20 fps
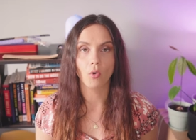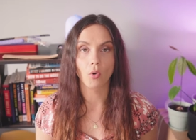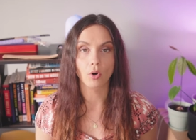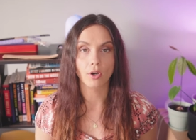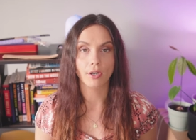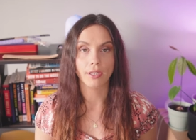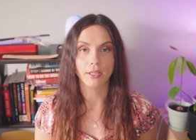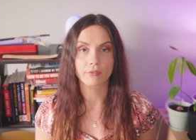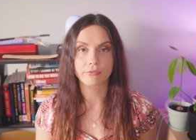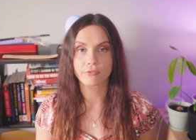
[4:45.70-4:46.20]

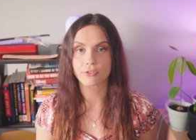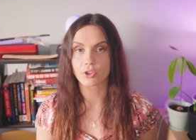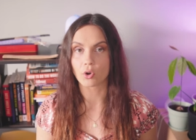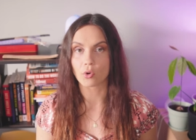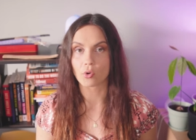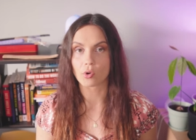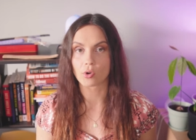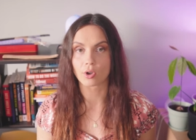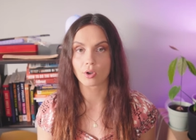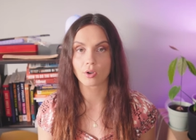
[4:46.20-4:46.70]
Or if
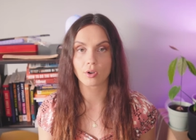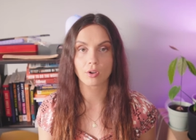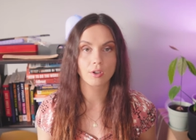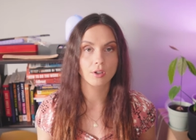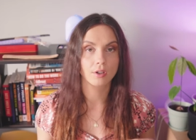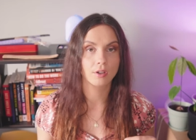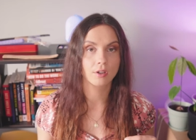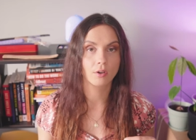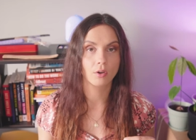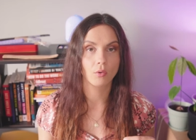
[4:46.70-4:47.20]
you're
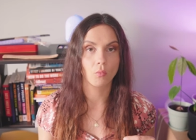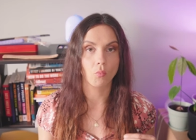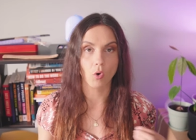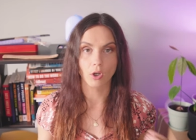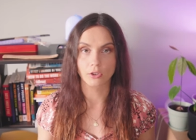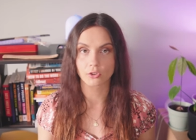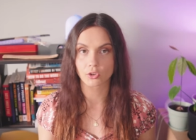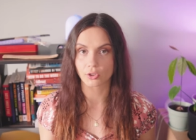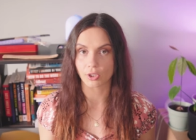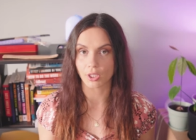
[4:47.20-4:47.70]

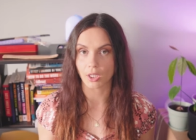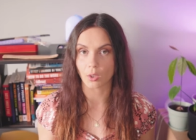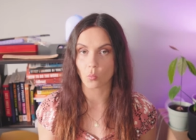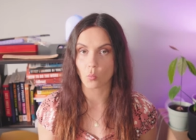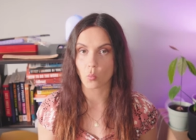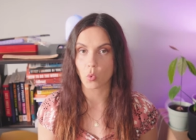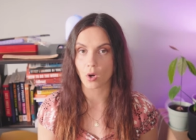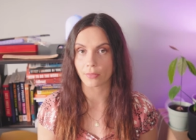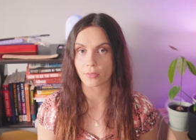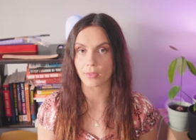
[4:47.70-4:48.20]

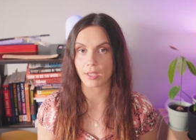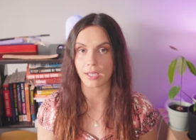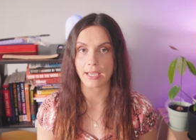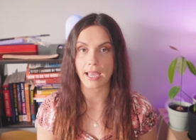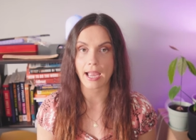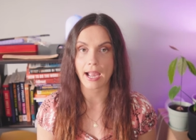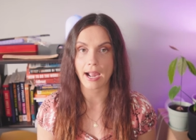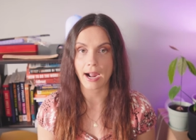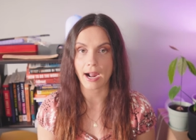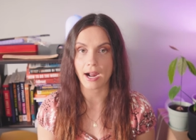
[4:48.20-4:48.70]
wondering what they
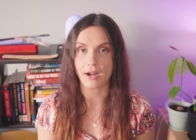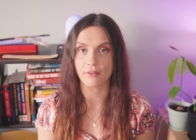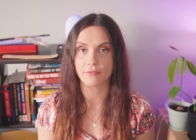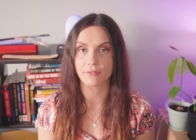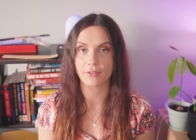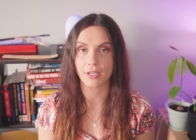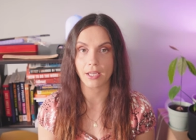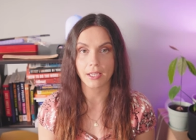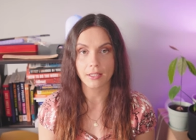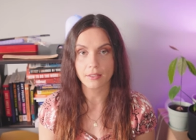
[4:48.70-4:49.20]

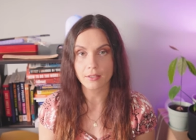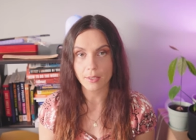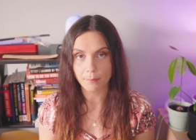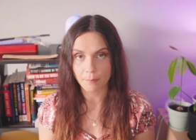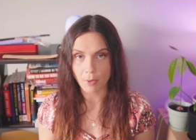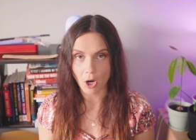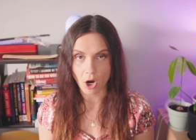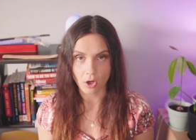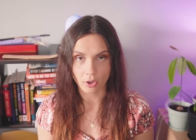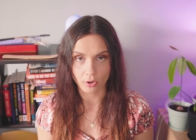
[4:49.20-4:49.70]
have in a
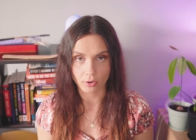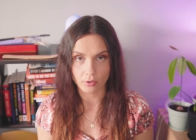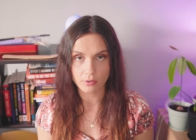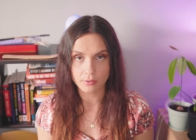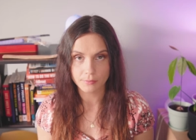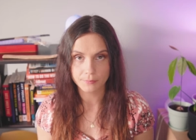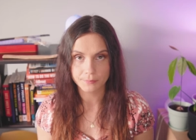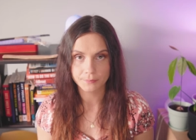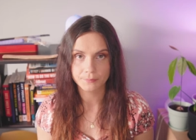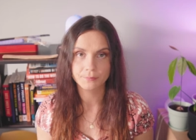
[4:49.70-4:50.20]

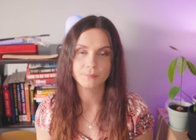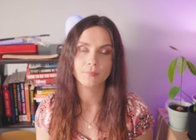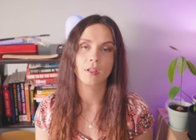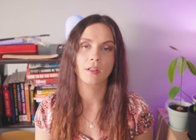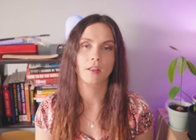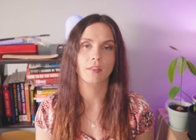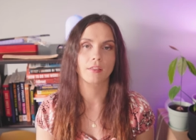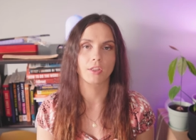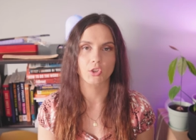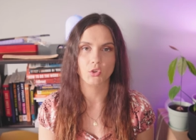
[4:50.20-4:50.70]
bottle,
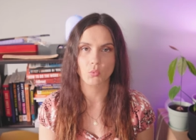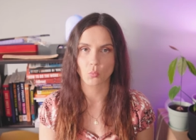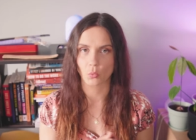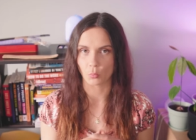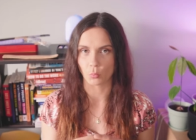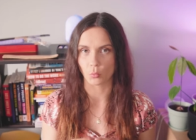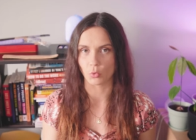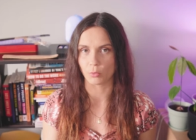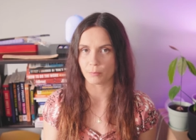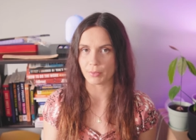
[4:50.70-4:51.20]
this
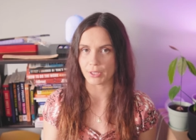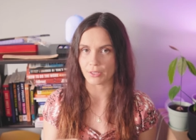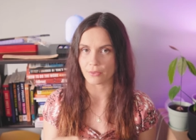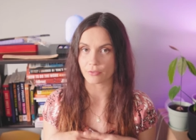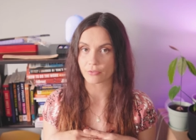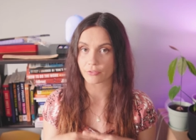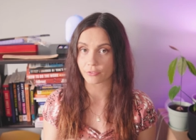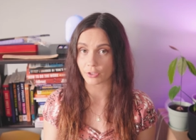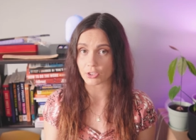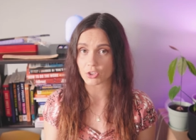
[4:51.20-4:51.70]
one will be the
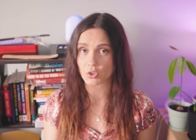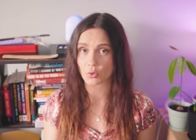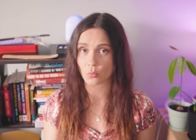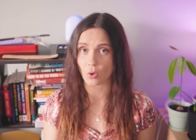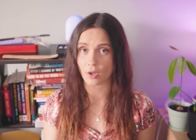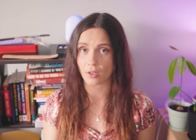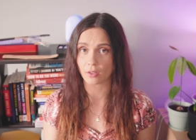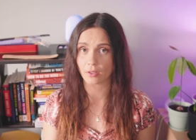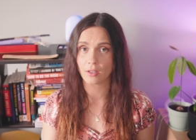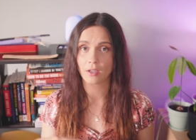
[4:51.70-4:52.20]
first
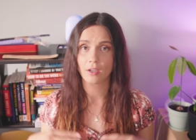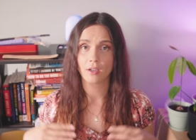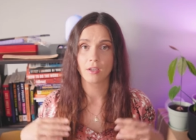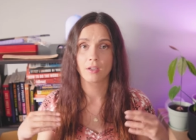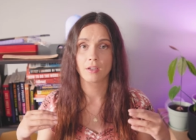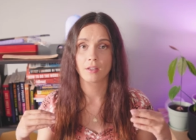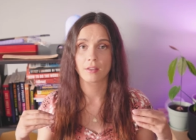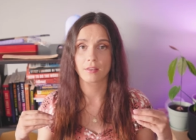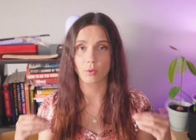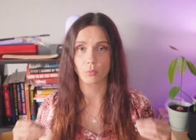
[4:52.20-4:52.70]
one.
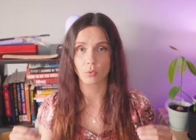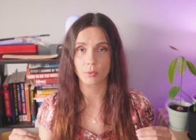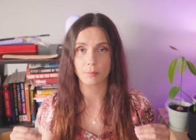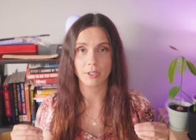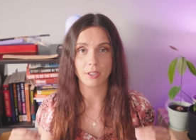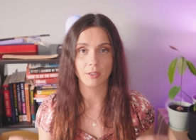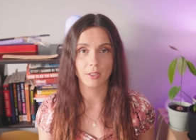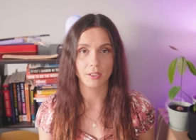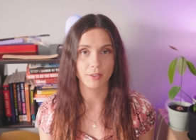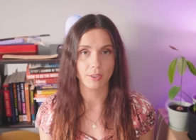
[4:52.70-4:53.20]
That will
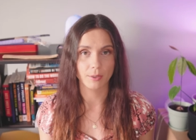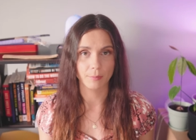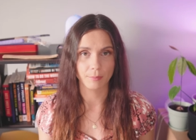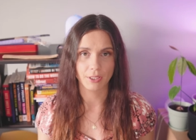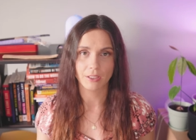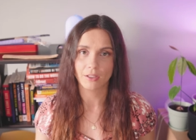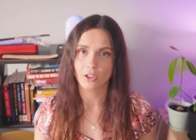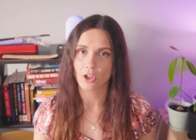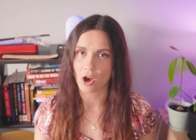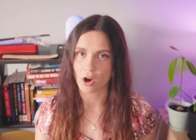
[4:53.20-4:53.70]
be a little
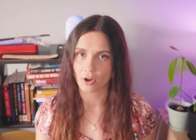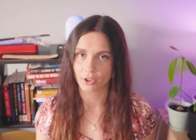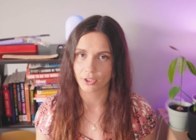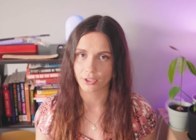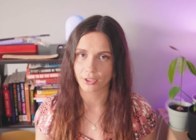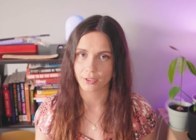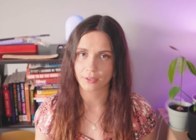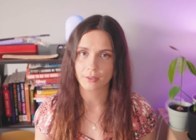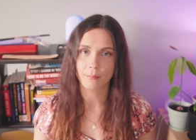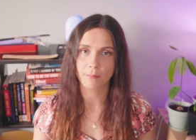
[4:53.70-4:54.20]
bit
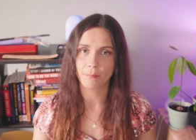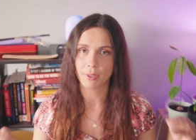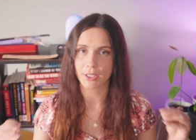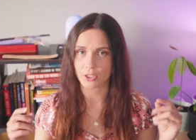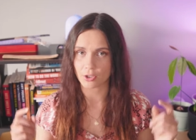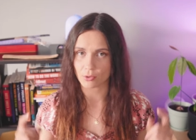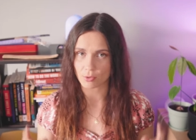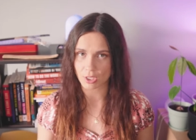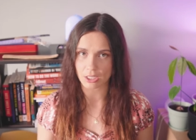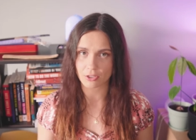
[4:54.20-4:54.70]
longer, but
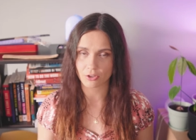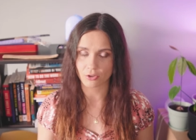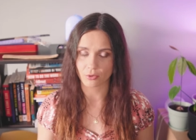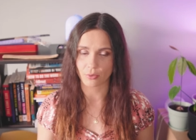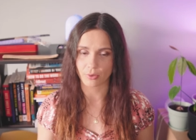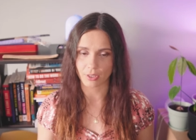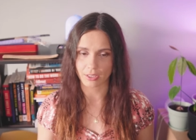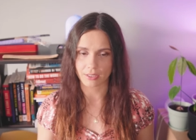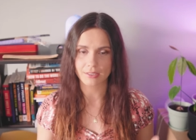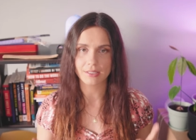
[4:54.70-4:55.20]
you can do
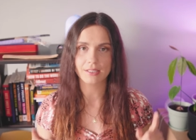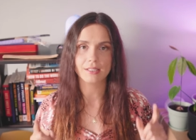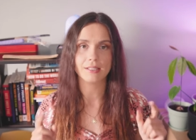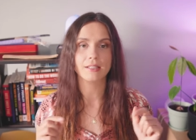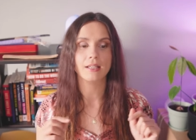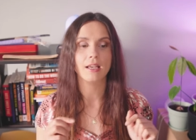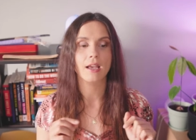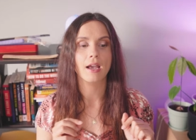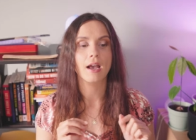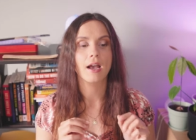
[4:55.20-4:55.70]

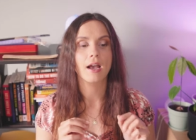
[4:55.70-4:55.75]
this.